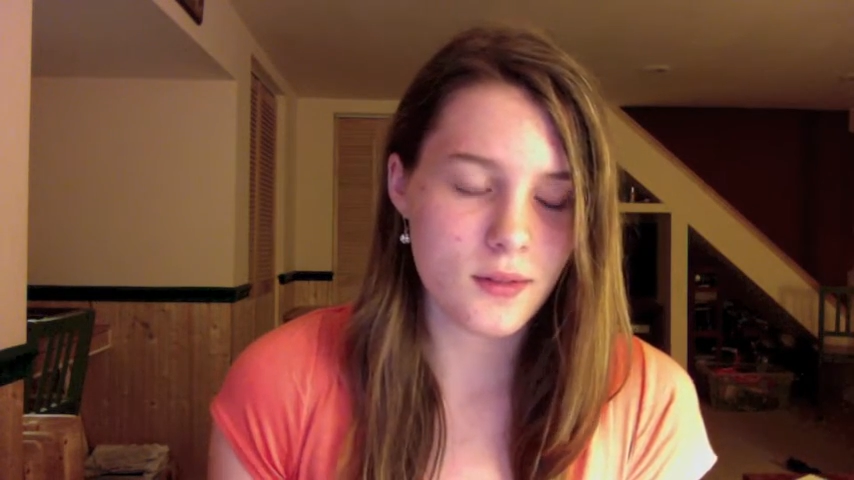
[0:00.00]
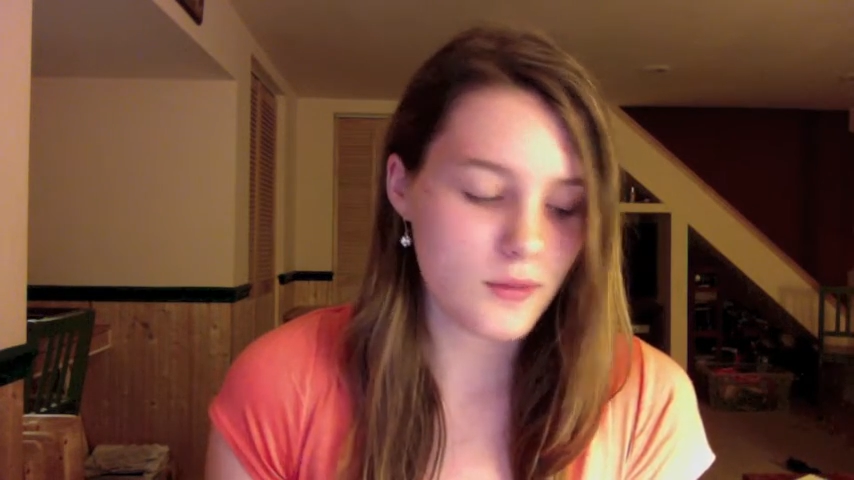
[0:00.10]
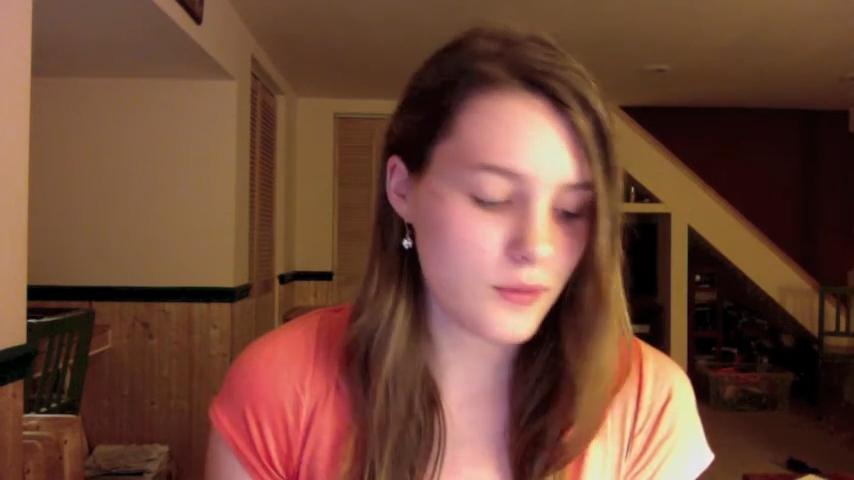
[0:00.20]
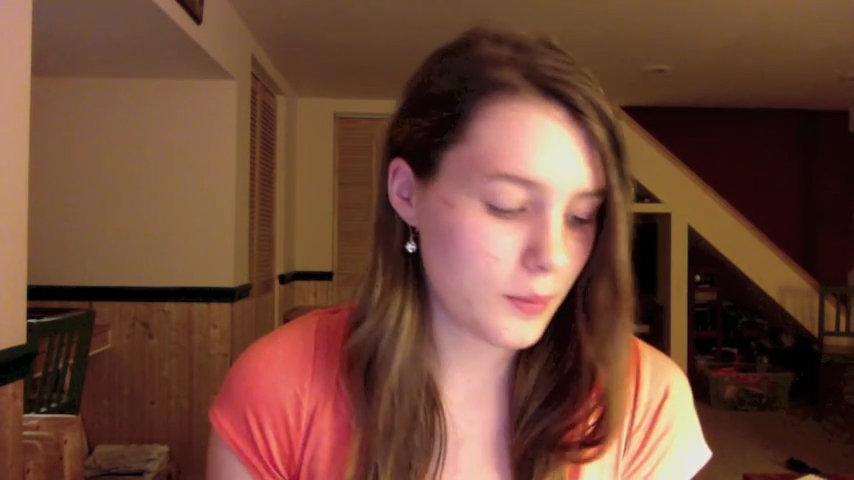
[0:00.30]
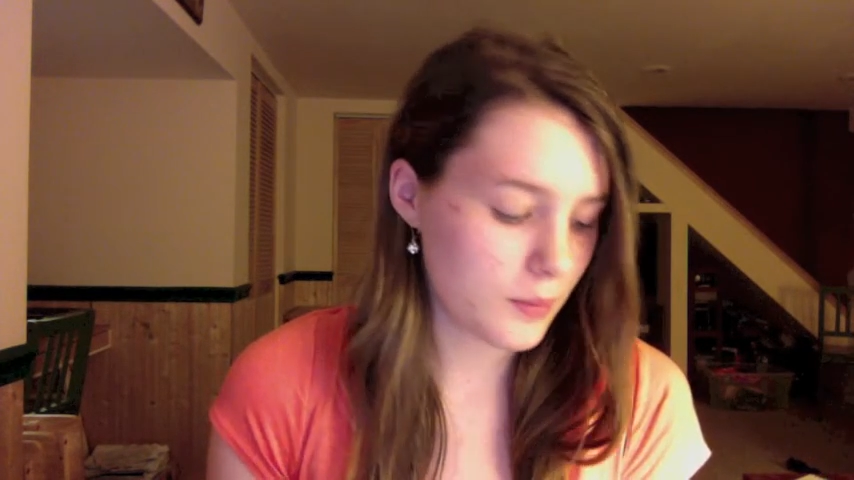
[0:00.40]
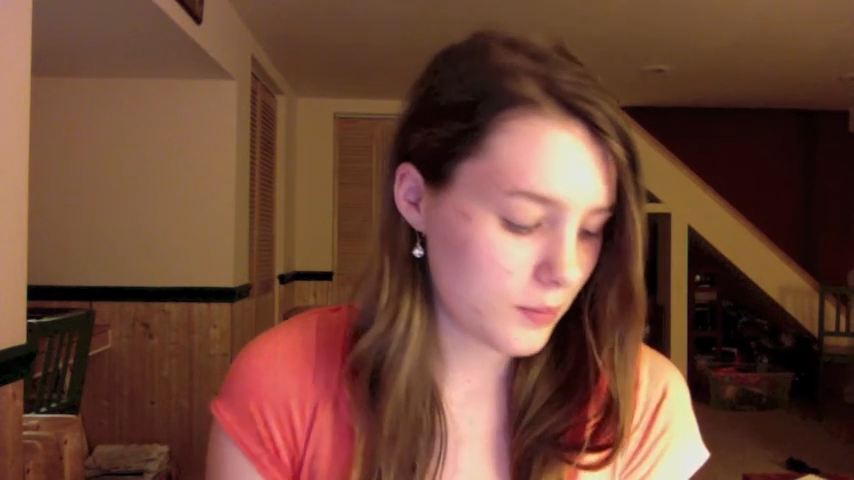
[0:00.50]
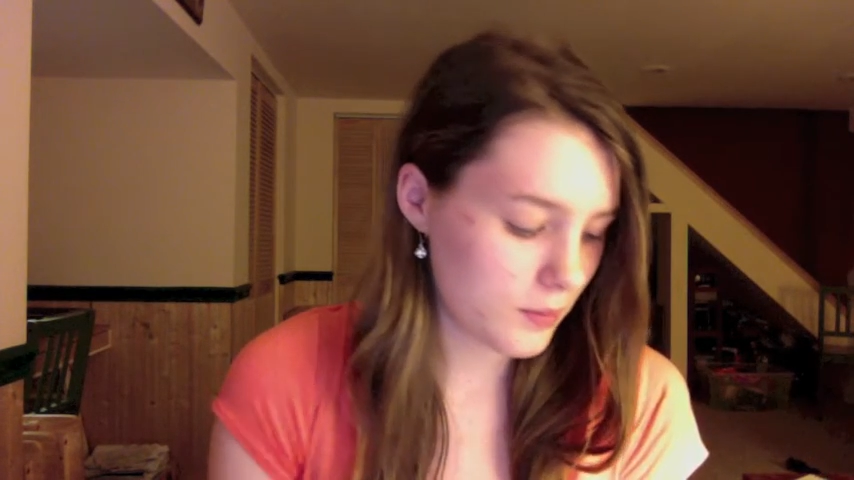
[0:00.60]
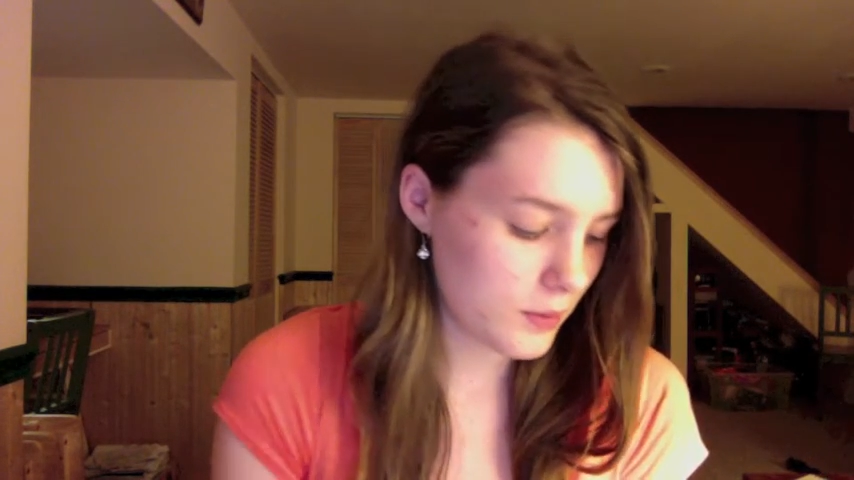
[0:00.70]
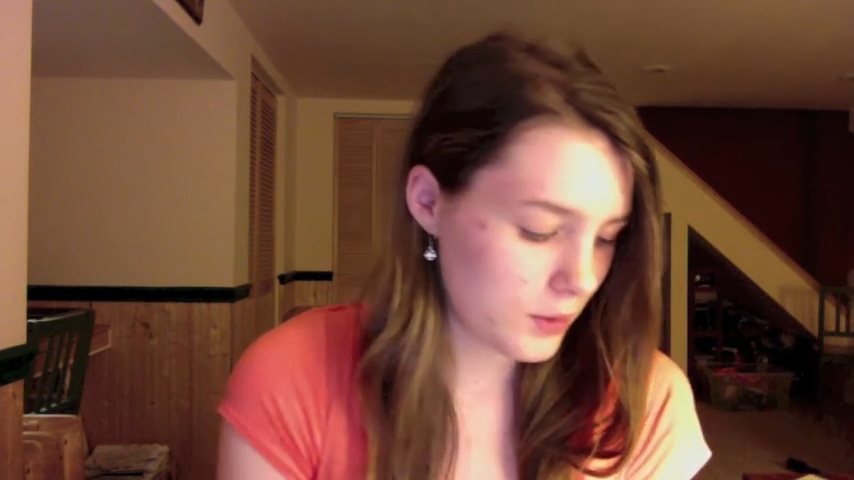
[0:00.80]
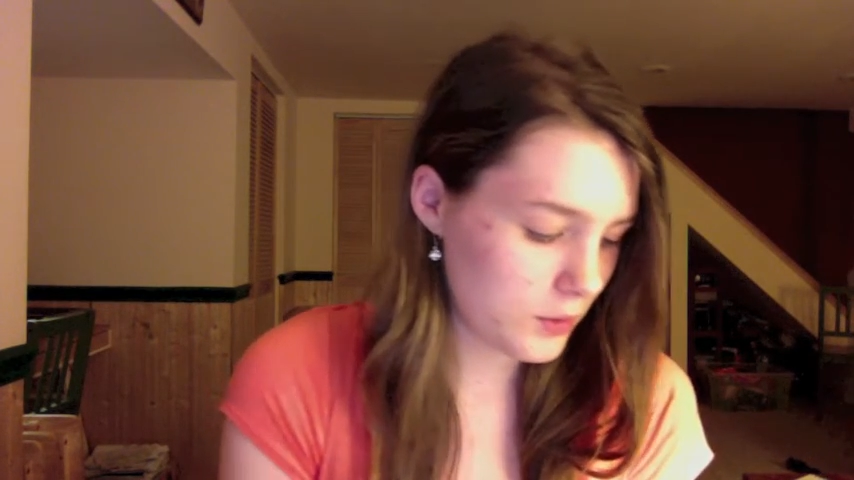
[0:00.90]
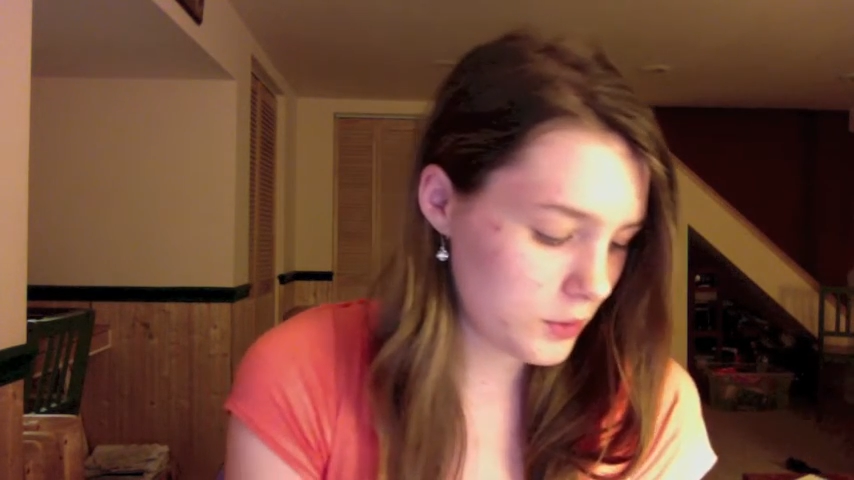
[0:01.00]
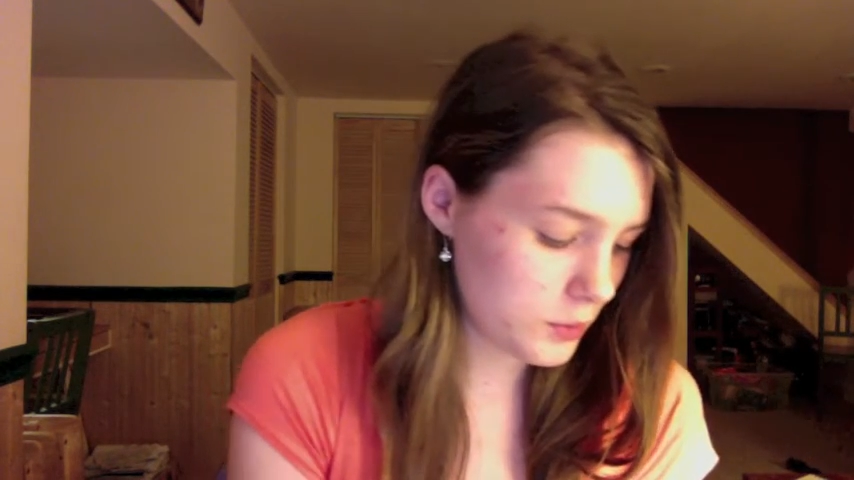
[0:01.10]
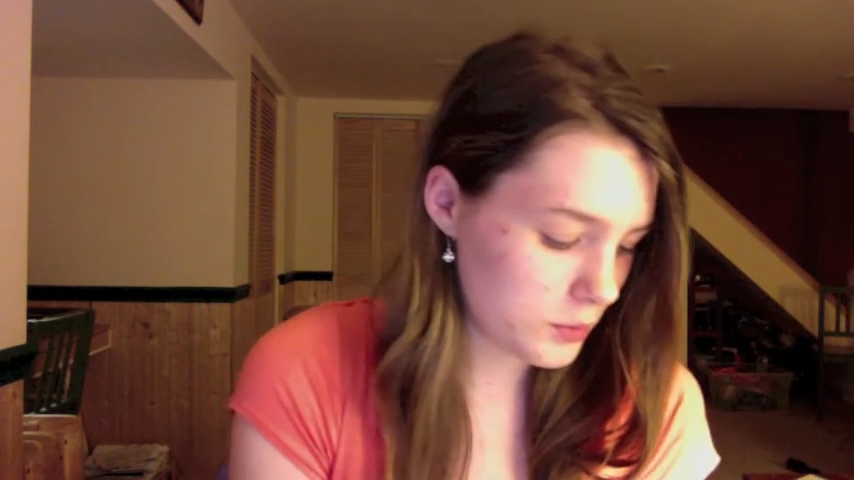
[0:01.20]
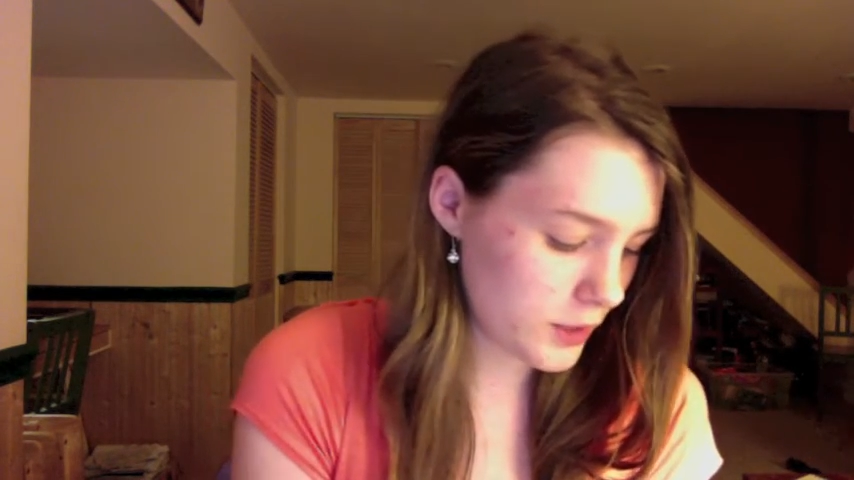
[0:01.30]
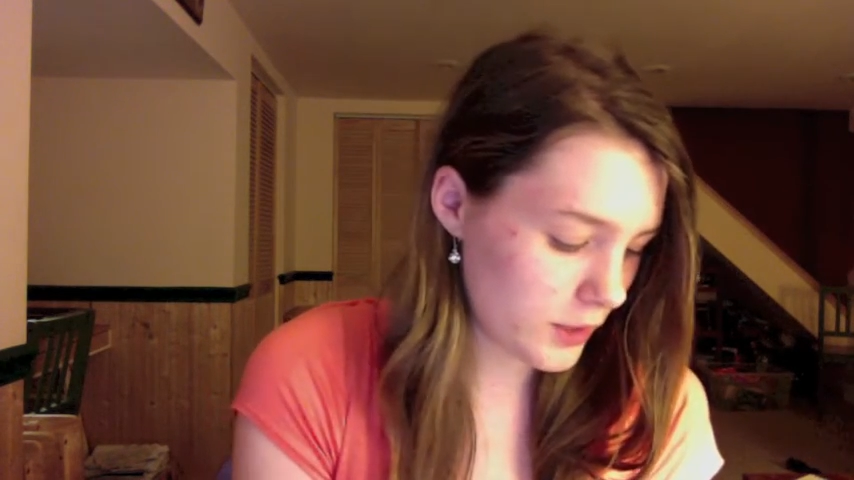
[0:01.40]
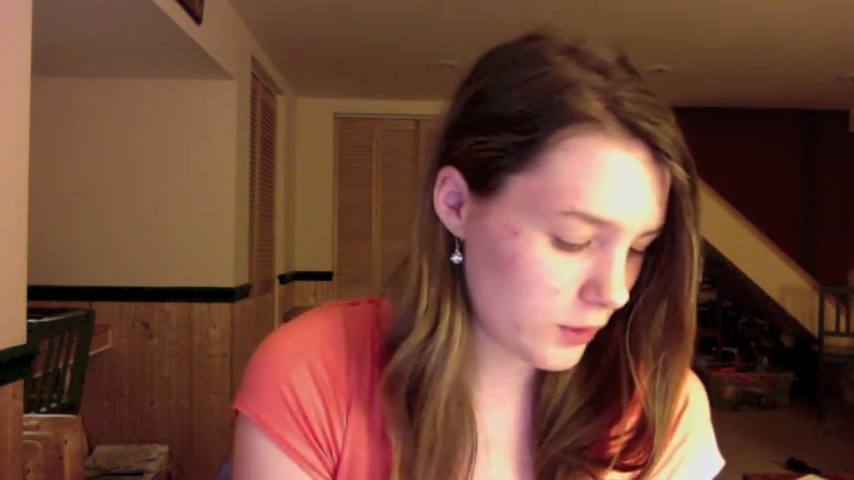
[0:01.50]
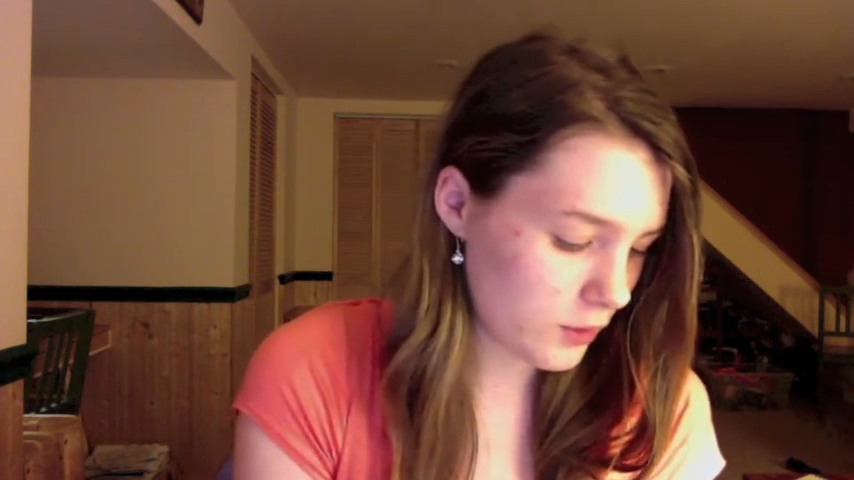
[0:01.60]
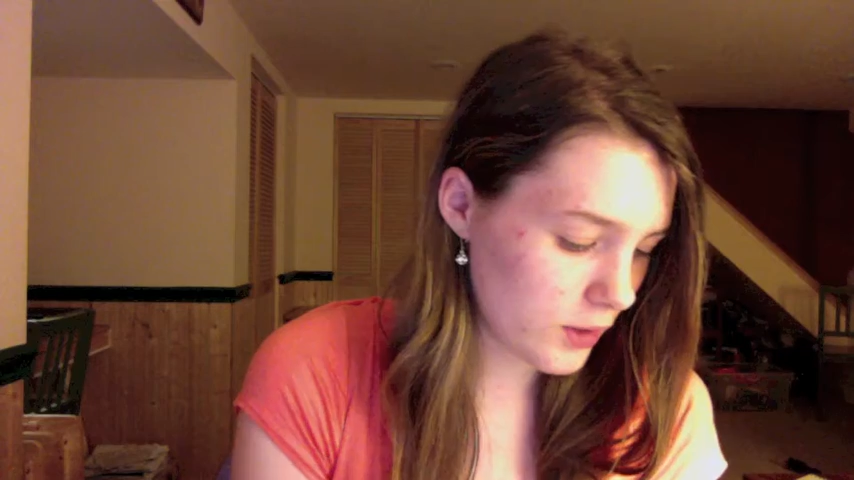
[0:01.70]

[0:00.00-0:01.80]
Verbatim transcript: from the YouTube channel